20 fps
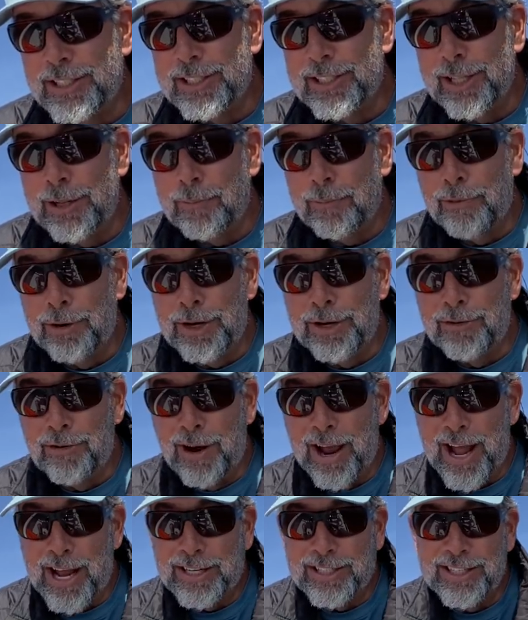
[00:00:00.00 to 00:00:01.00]
slippery
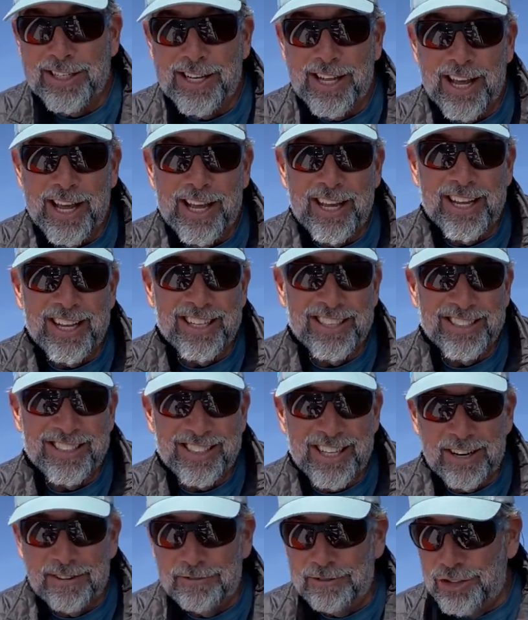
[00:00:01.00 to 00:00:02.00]
drag today
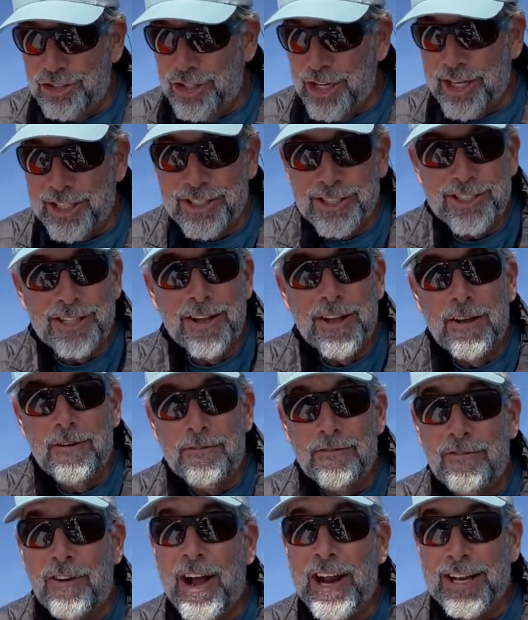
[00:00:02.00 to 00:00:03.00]
instead of just
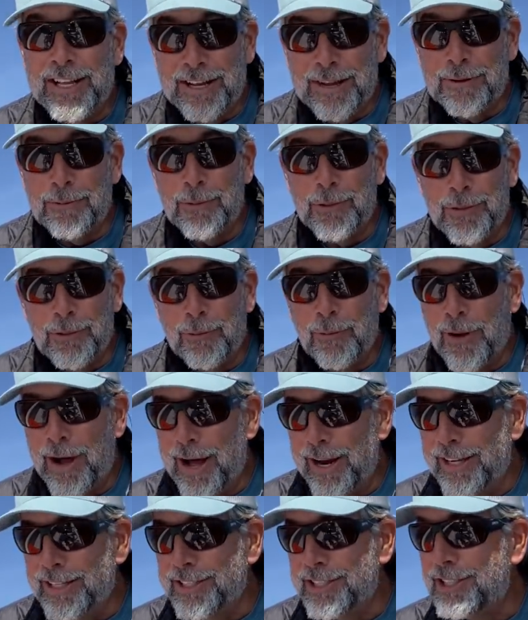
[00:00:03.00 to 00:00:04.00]
fighting it with the
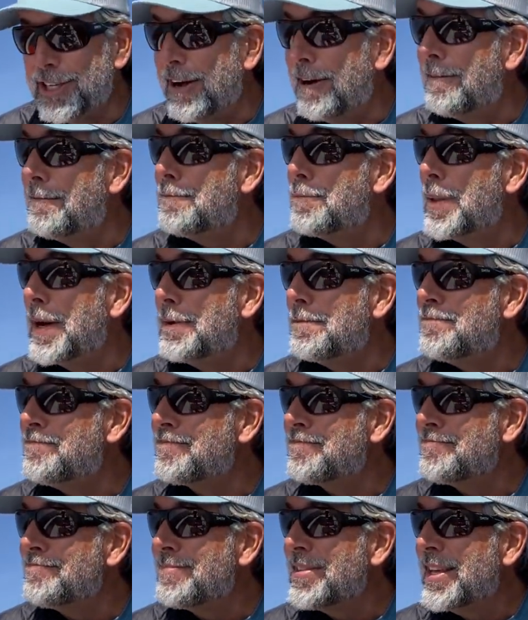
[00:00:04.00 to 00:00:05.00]
rod itself, but
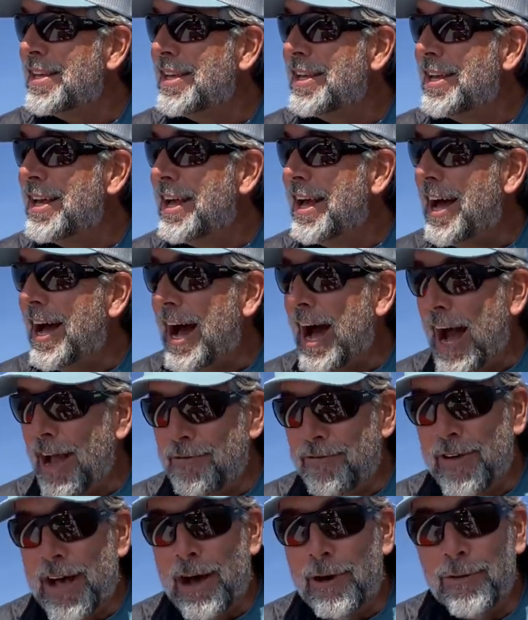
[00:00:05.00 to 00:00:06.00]
I
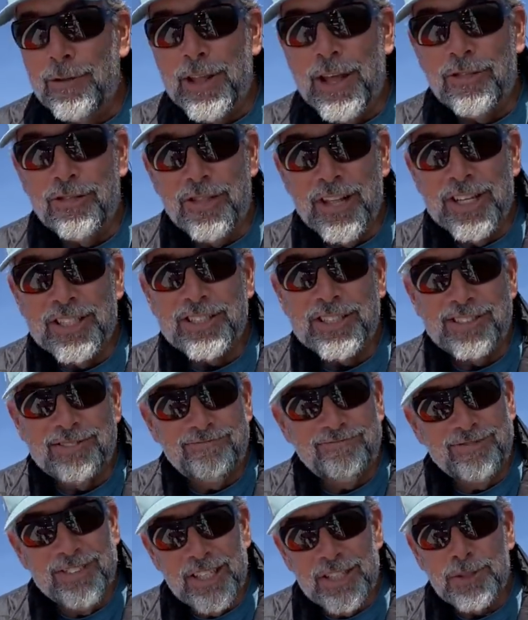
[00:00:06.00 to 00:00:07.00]
found that this,
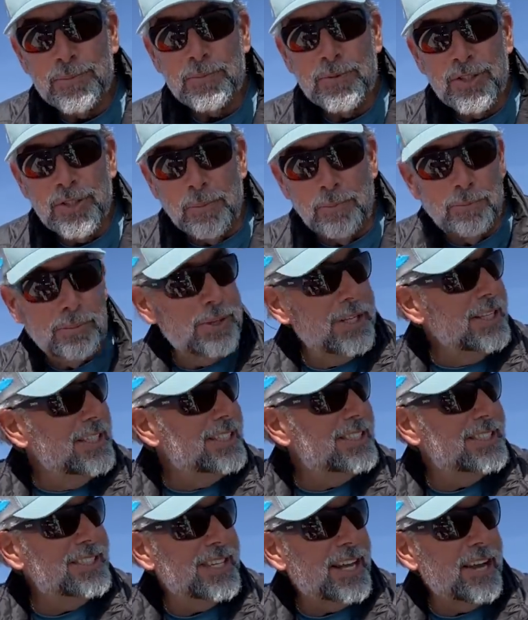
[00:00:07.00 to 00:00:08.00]
this
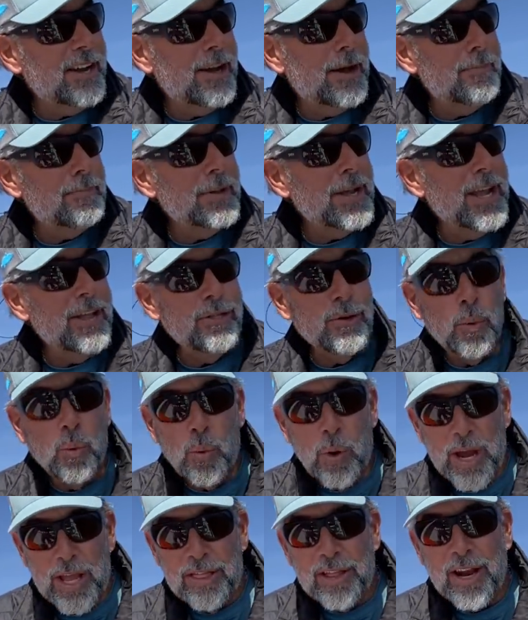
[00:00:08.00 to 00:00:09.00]
complete setup and the
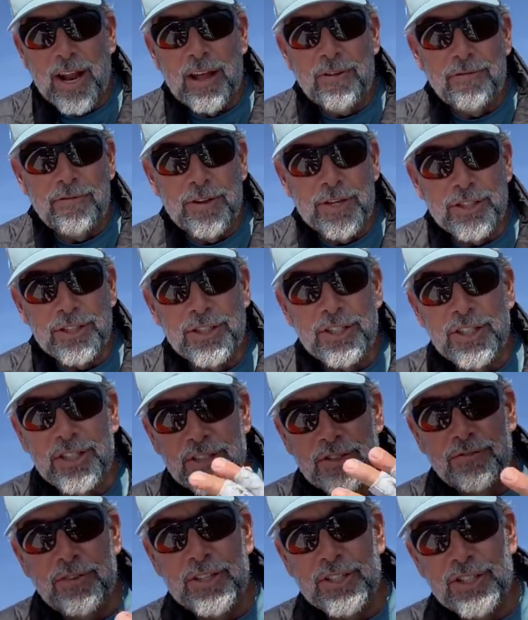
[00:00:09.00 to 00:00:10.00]
way that I fish
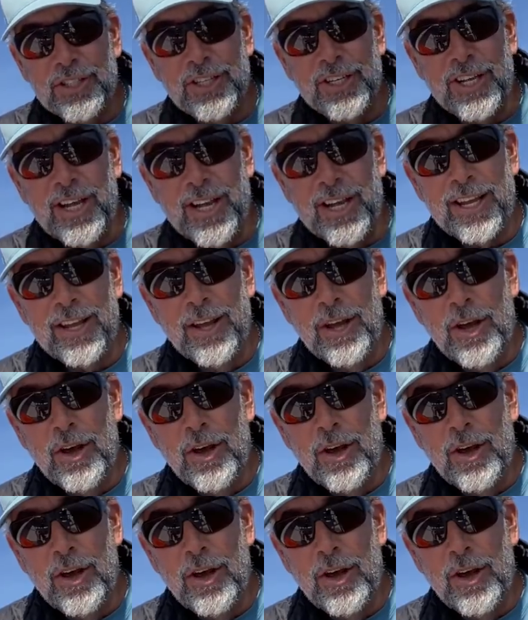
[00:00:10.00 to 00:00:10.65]
these fish today